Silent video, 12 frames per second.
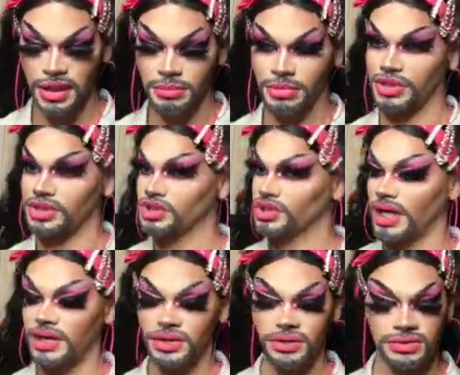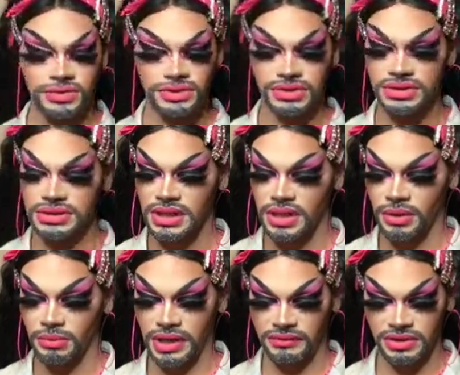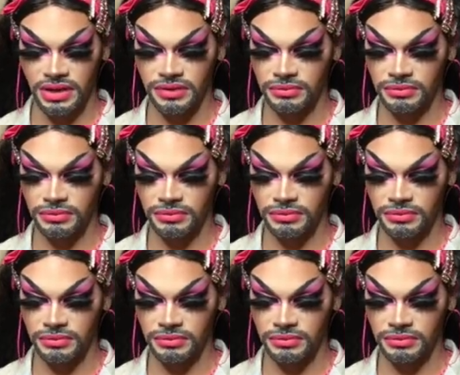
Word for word: Burning Shadows. We have another.